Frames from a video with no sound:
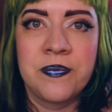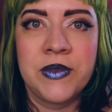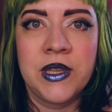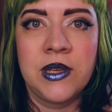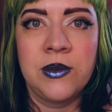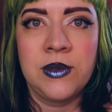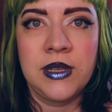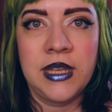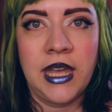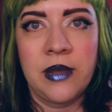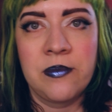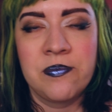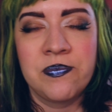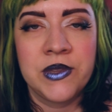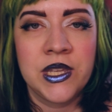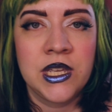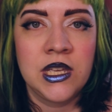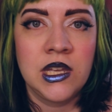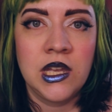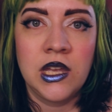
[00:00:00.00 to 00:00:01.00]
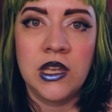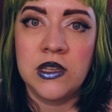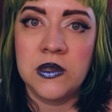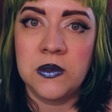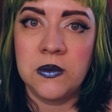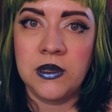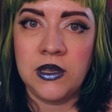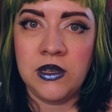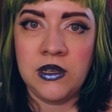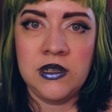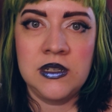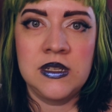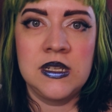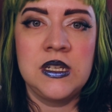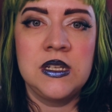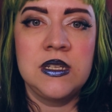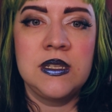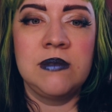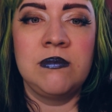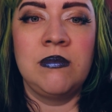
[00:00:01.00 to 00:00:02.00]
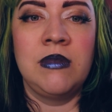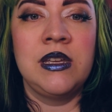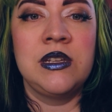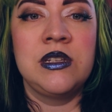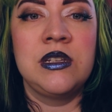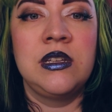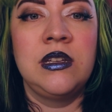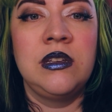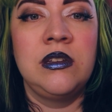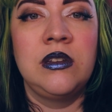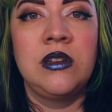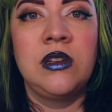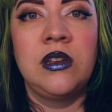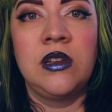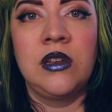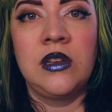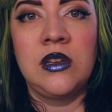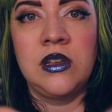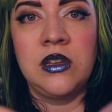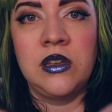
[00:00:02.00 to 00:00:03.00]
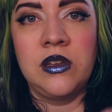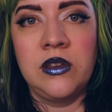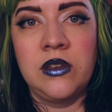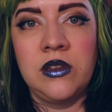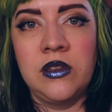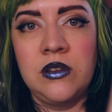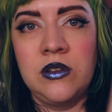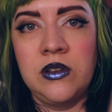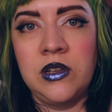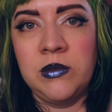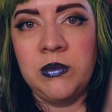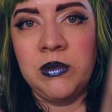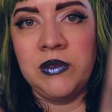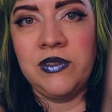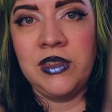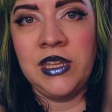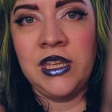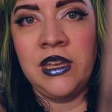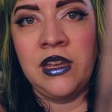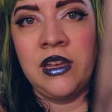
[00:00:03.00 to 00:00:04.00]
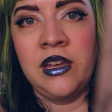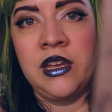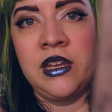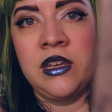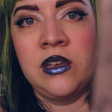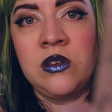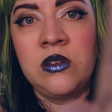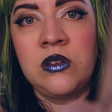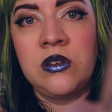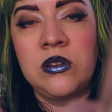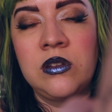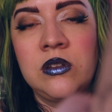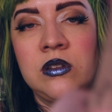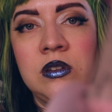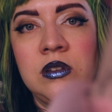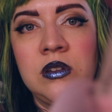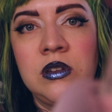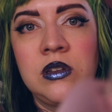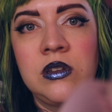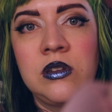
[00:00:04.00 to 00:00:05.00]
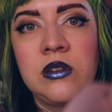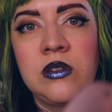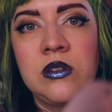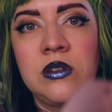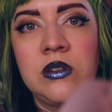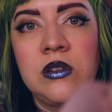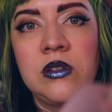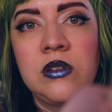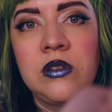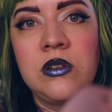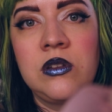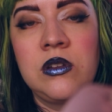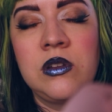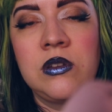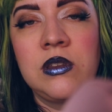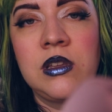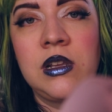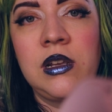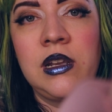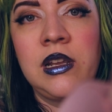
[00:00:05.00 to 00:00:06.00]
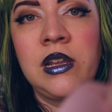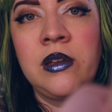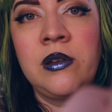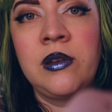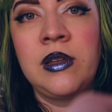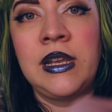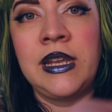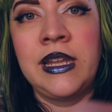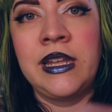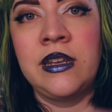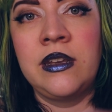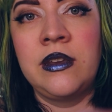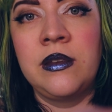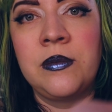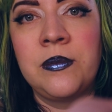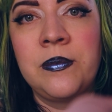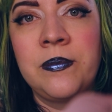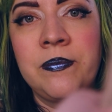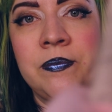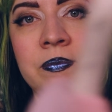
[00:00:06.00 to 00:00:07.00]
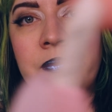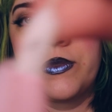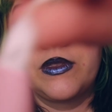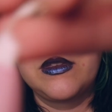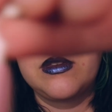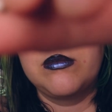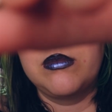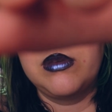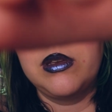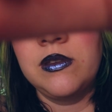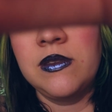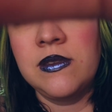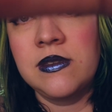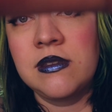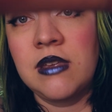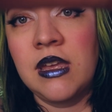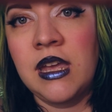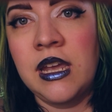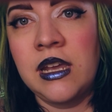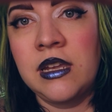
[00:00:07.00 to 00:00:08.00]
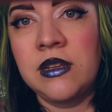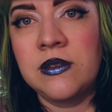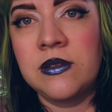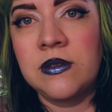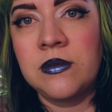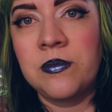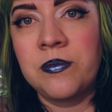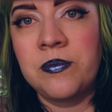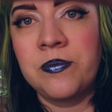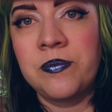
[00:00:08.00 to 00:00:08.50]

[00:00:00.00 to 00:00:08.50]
Okay, so we're going to just measure top of the eye to the lower lid, both sides.